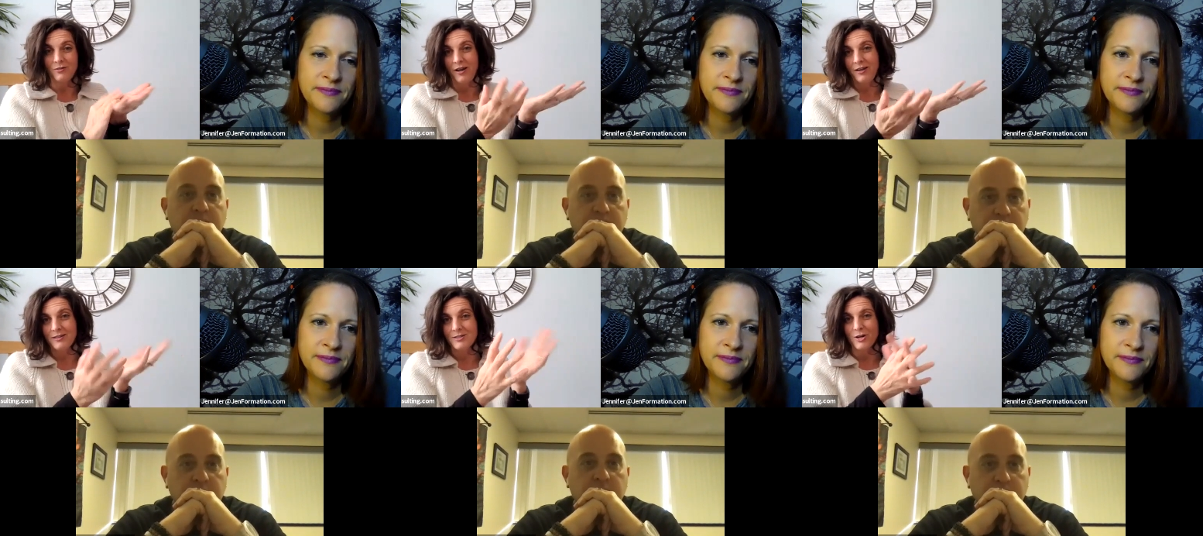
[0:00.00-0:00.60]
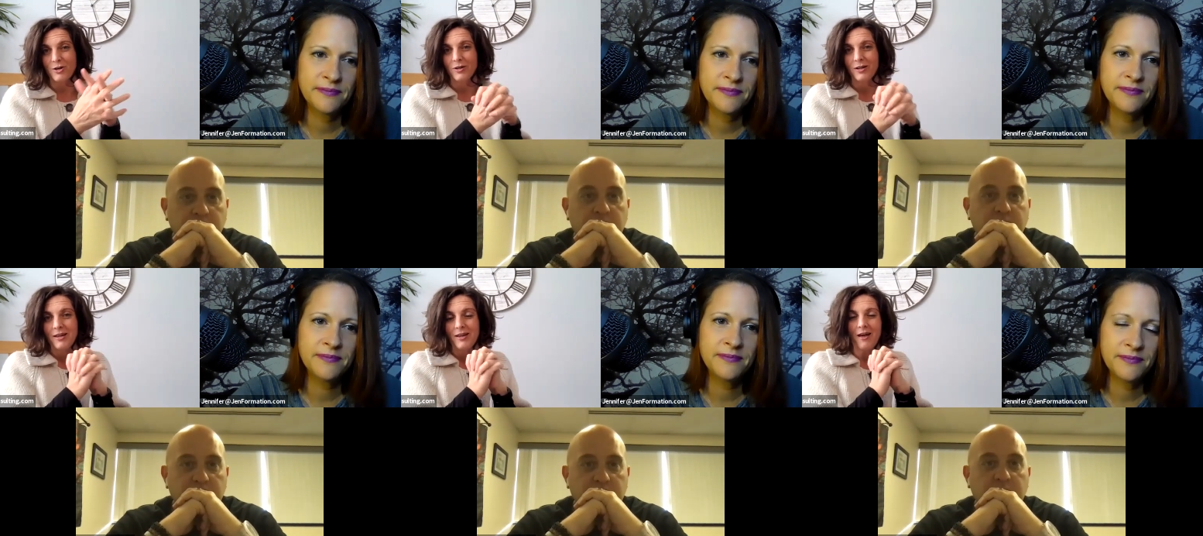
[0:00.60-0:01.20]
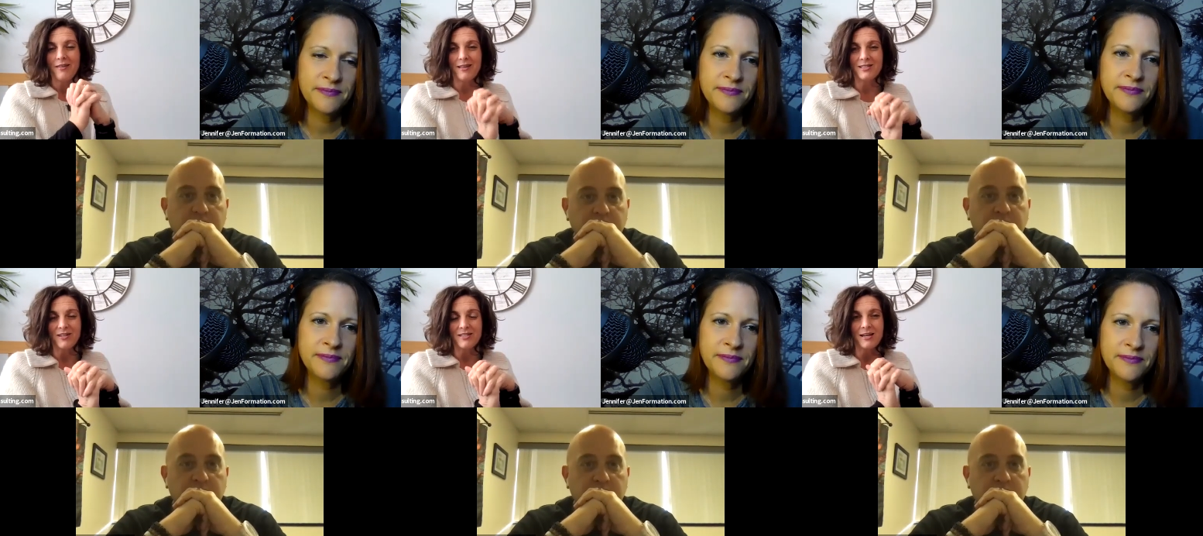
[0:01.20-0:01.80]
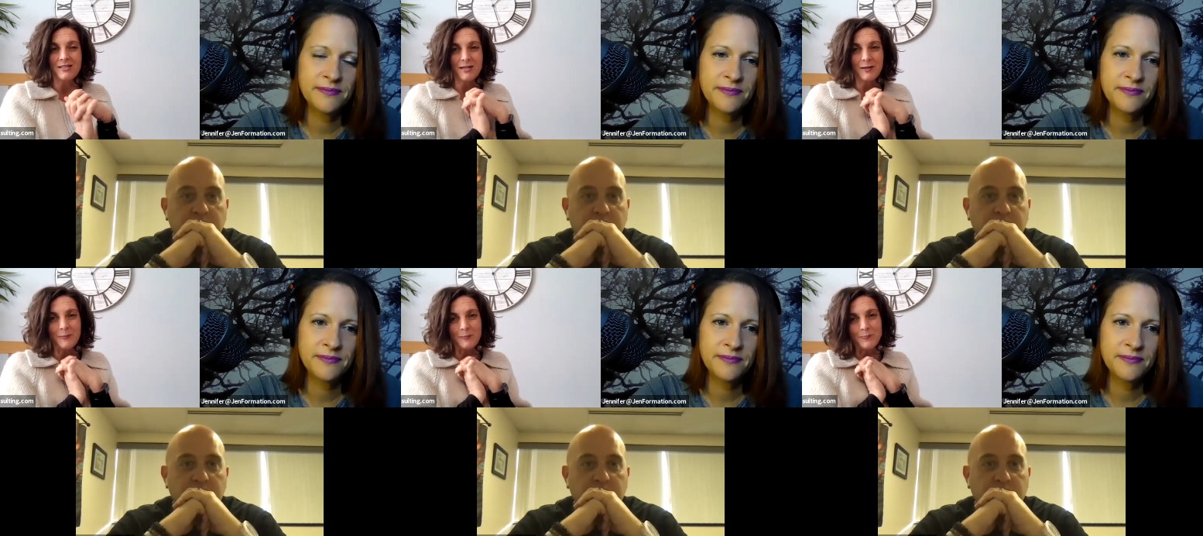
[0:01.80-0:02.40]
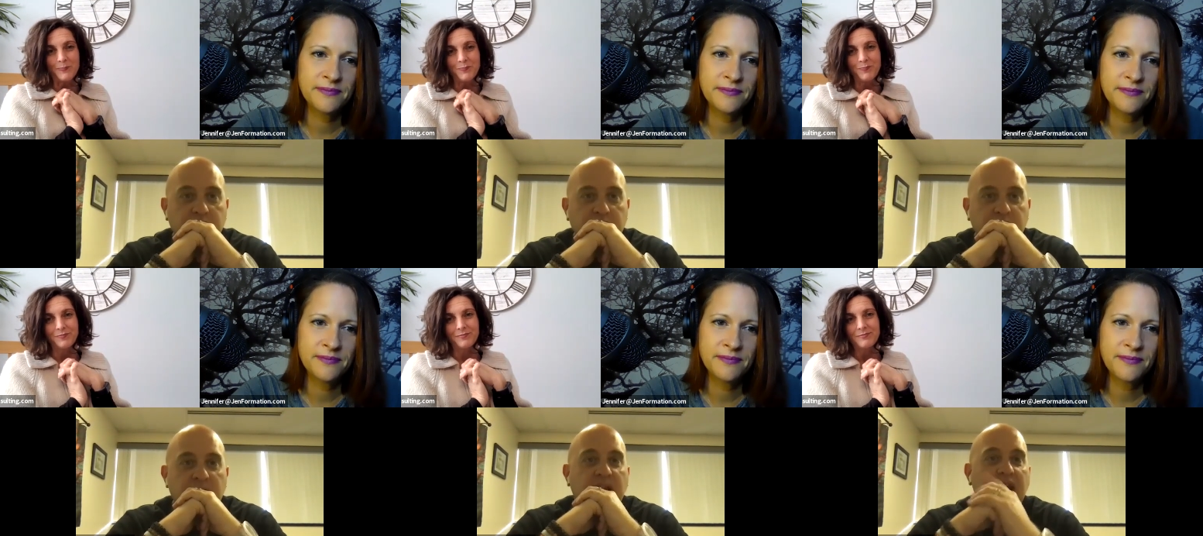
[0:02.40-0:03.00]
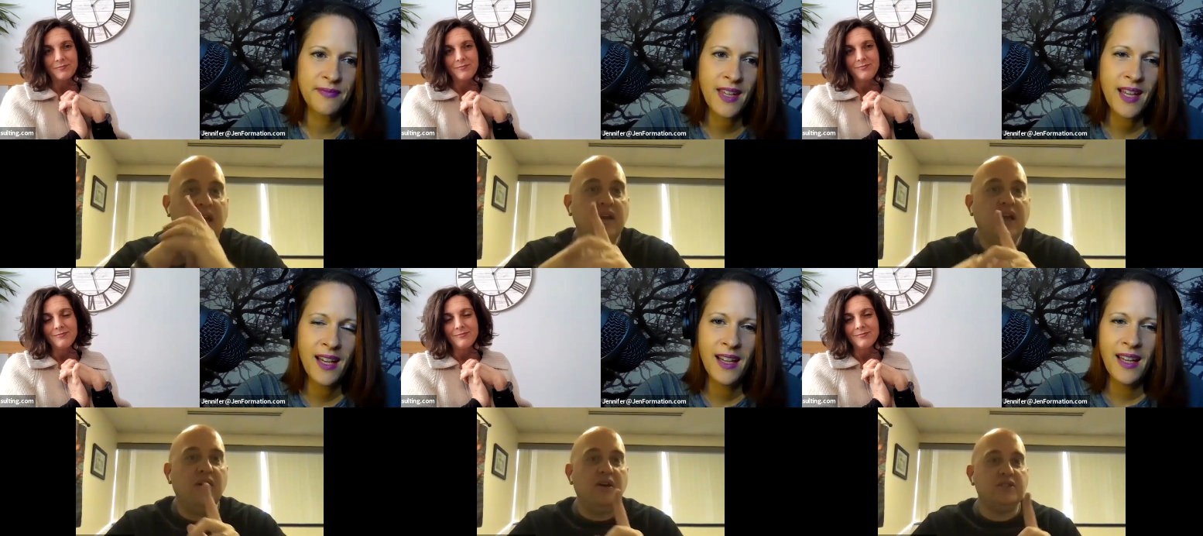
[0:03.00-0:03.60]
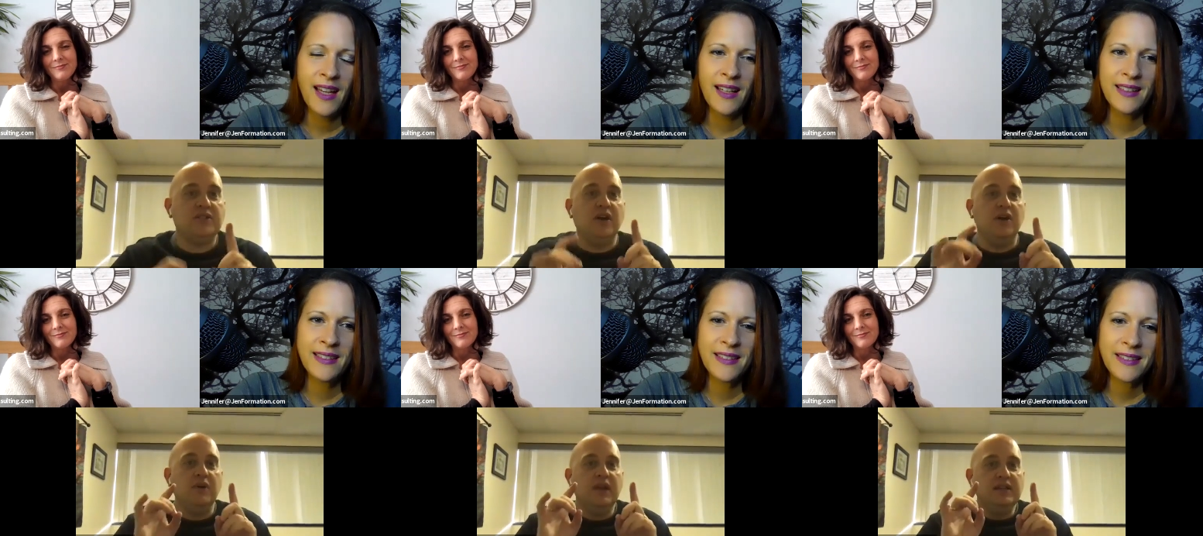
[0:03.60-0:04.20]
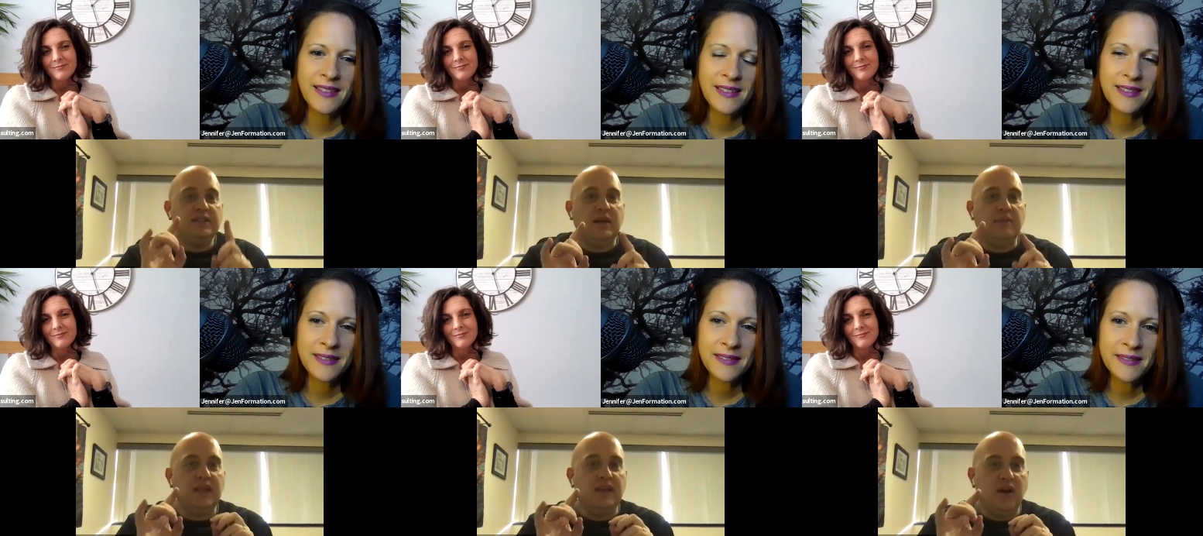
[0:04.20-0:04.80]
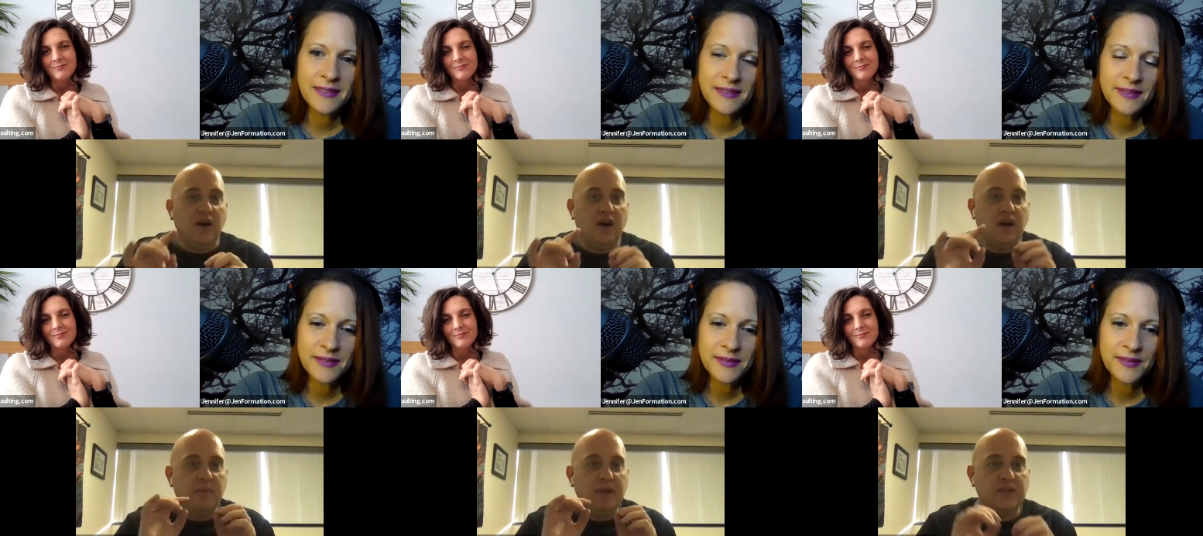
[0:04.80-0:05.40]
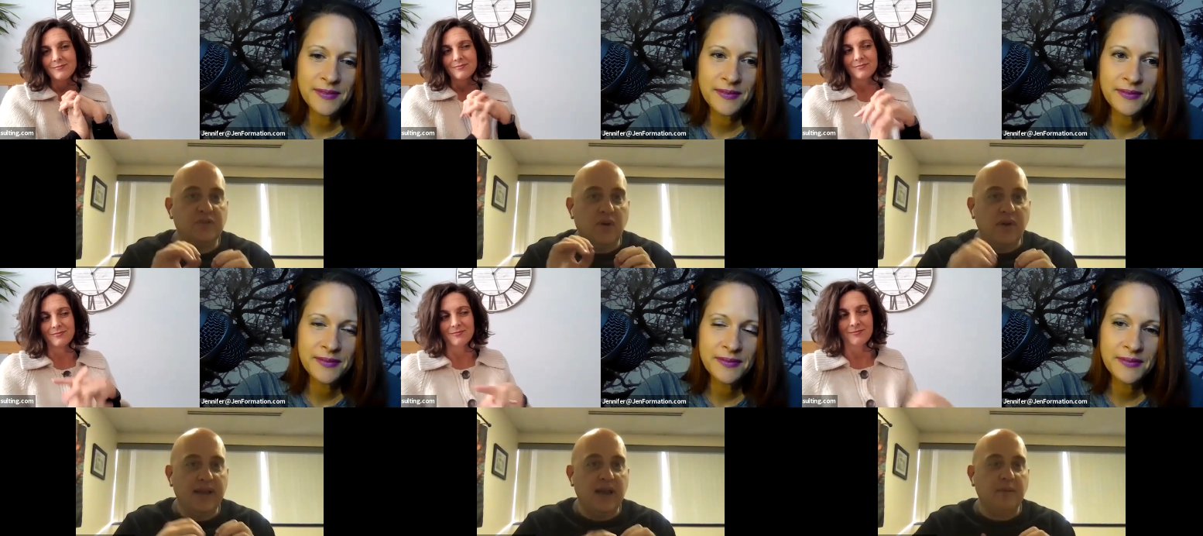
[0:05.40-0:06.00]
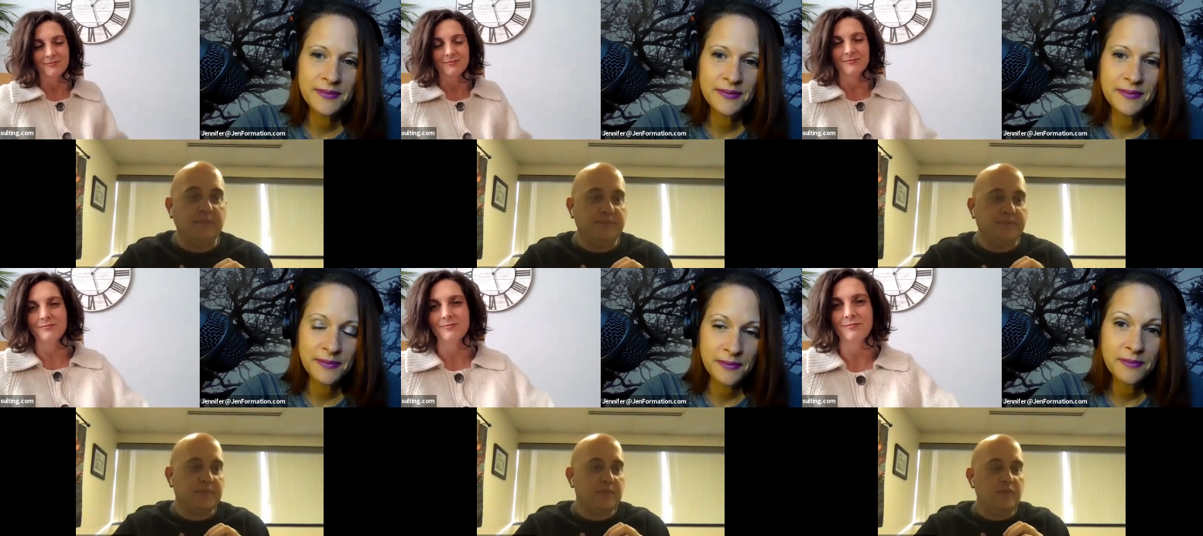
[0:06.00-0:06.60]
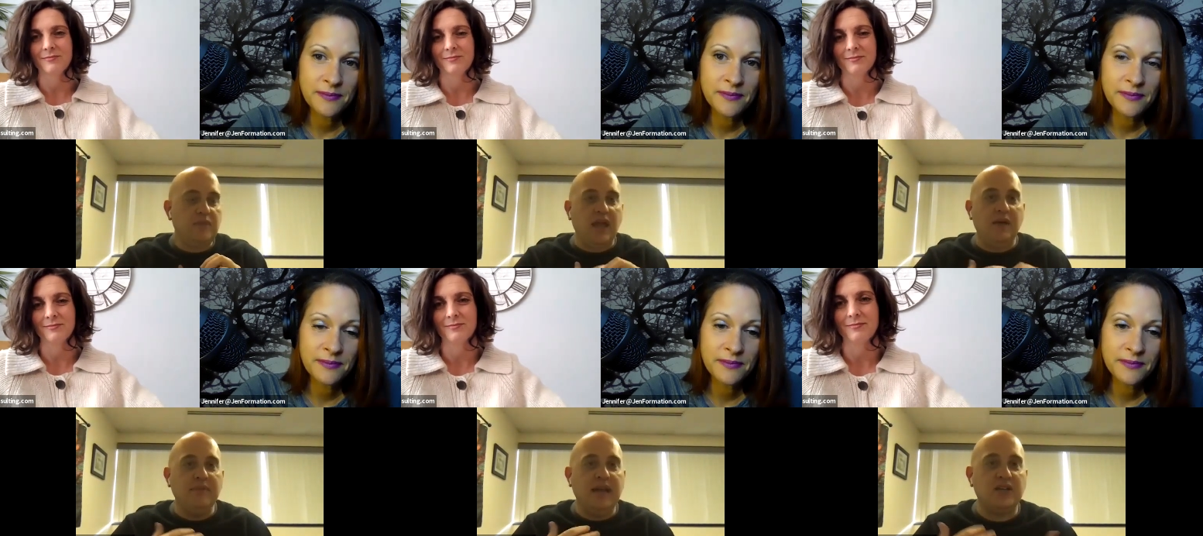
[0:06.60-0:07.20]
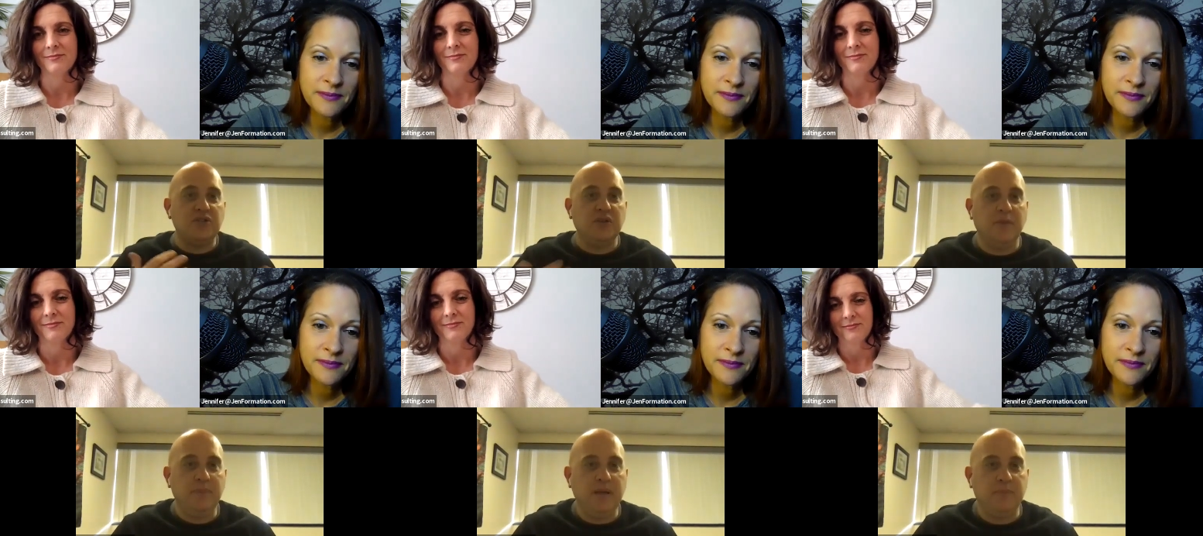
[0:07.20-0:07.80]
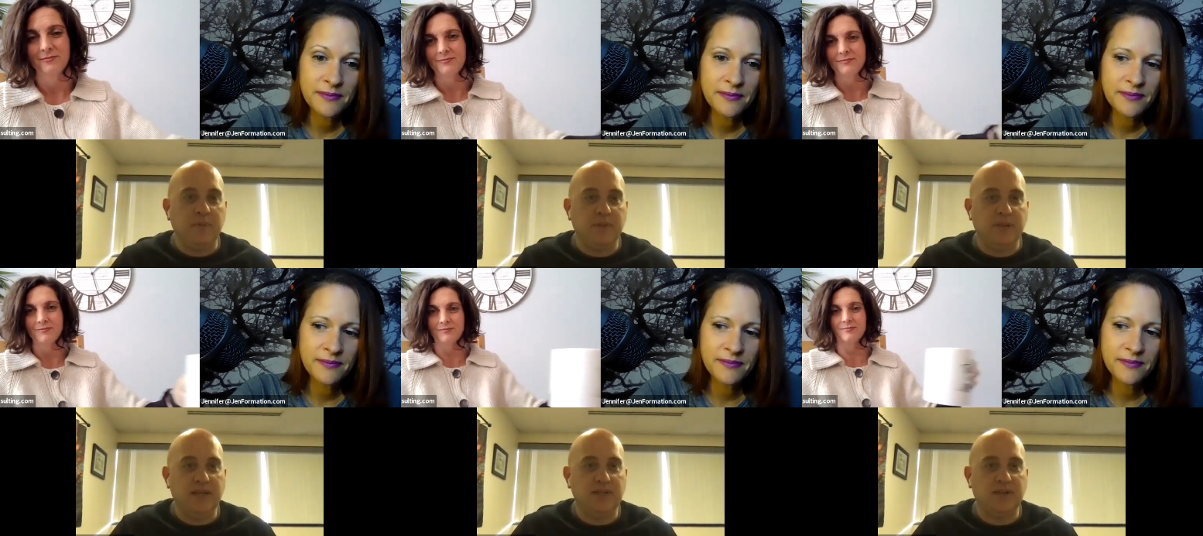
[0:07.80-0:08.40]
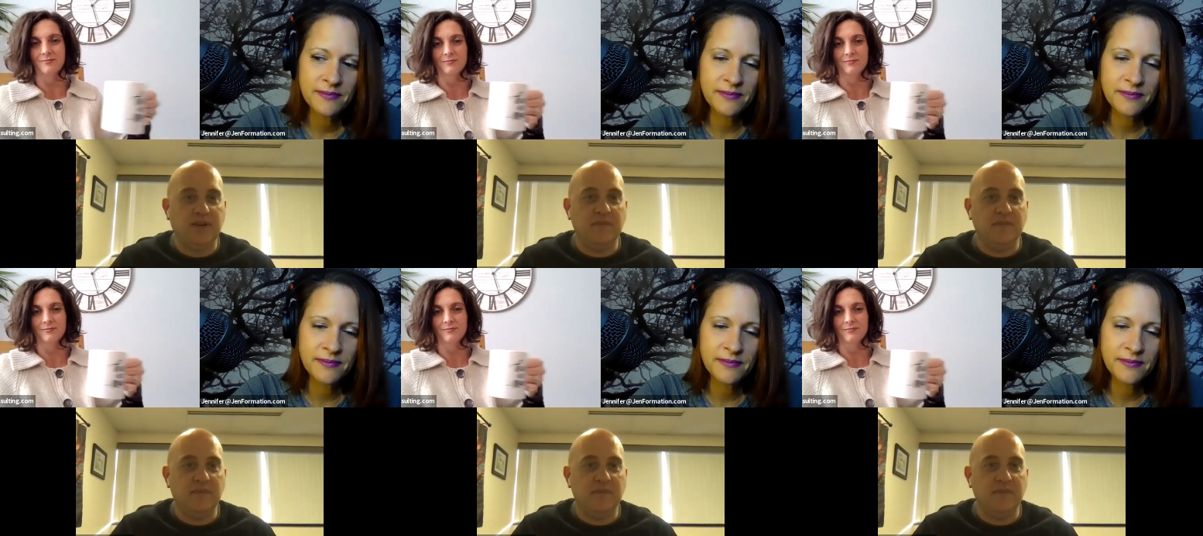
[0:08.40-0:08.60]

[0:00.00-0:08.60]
Speaker 1: right so yeah i think that's fantastic
Speaker 2: and and also something hard because growing up I'm naturally a people